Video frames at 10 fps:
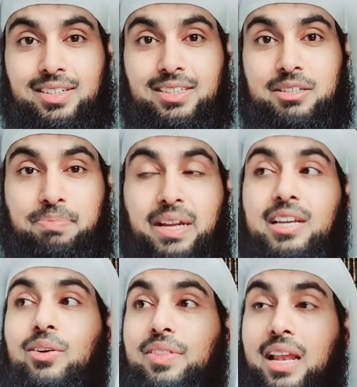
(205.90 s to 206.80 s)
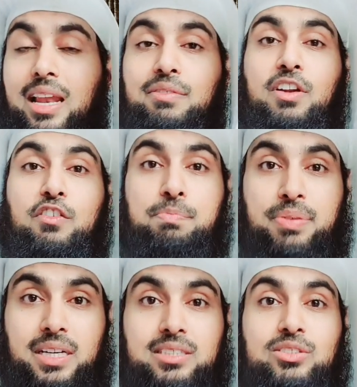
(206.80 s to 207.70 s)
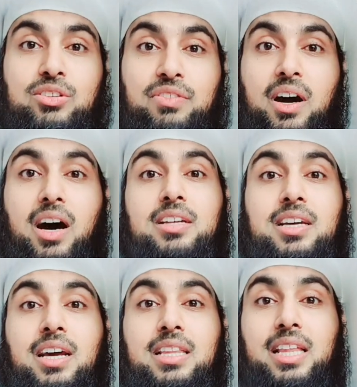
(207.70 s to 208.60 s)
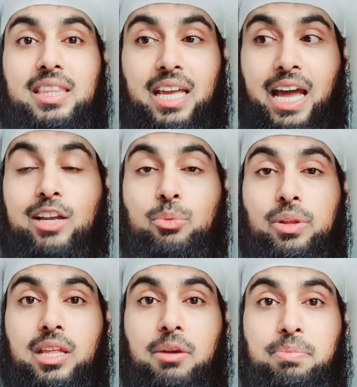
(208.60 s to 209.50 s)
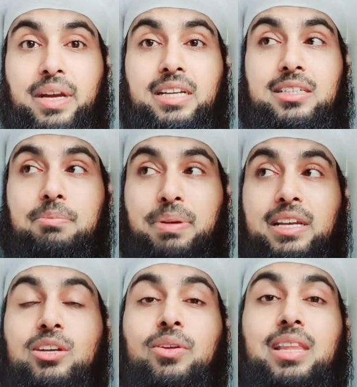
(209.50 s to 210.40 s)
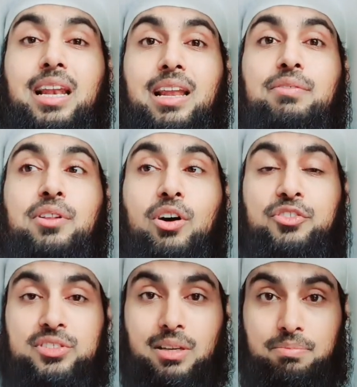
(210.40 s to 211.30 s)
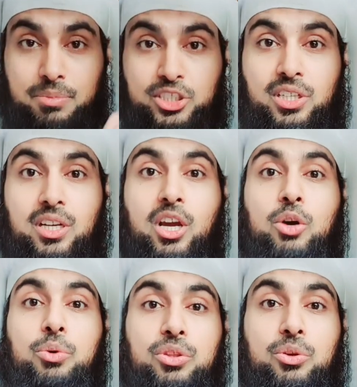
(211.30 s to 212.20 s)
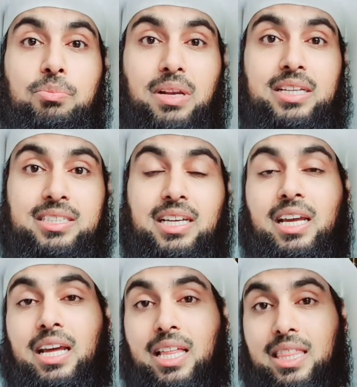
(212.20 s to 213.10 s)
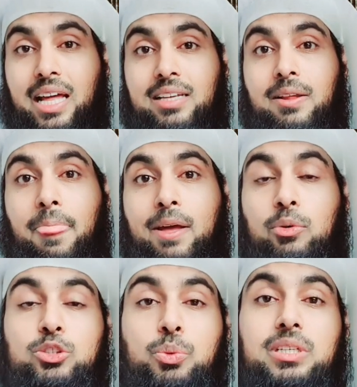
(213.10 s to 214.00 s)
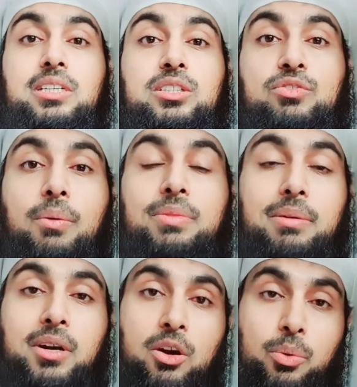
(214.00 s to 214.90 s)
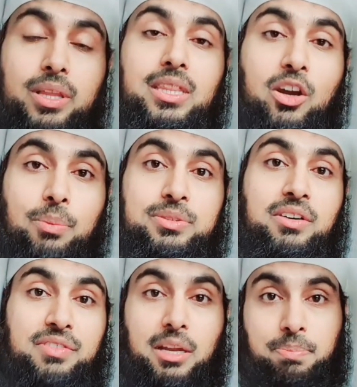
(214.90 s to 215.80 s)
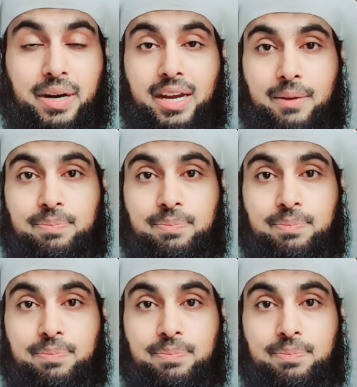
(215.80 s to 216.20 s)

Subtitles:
depending on the level of presence of heart that they had when they prayed, depending on the level of submission with humility that was witnessed from them when they observed that prayer.